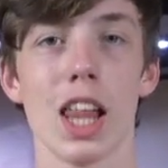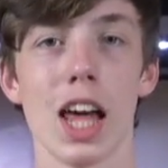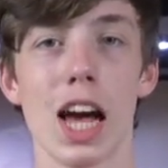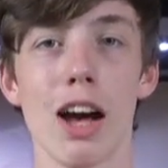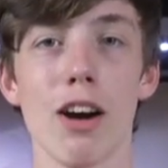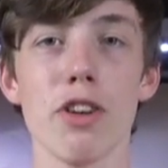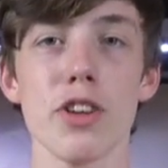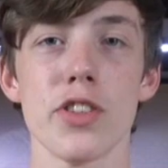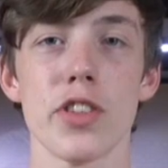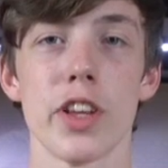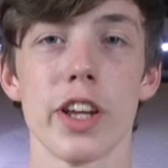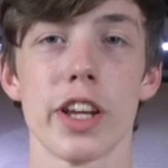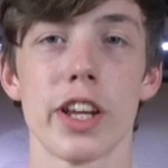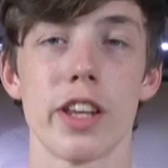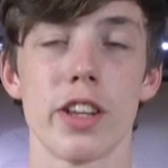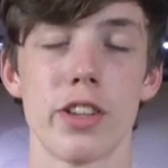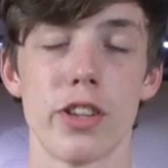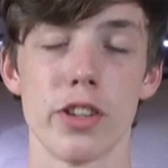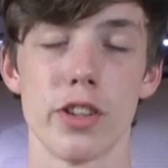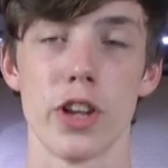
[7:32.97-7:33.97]
I would just
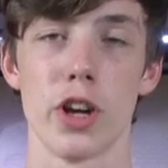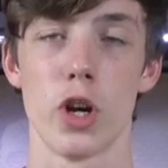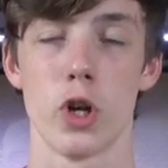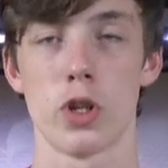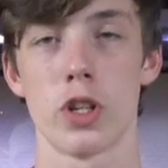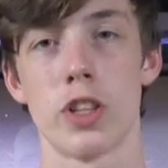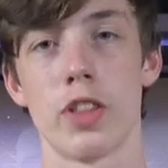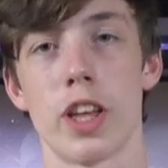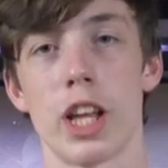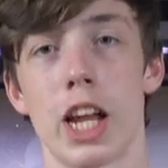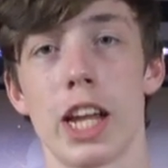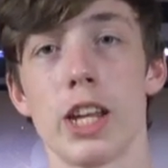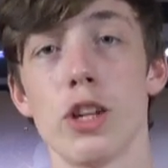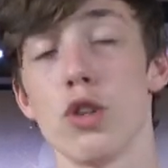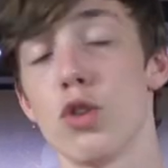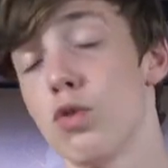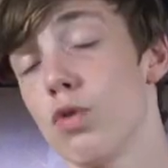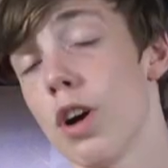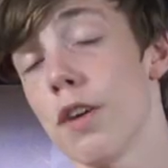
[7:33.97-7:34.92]
like to note that I used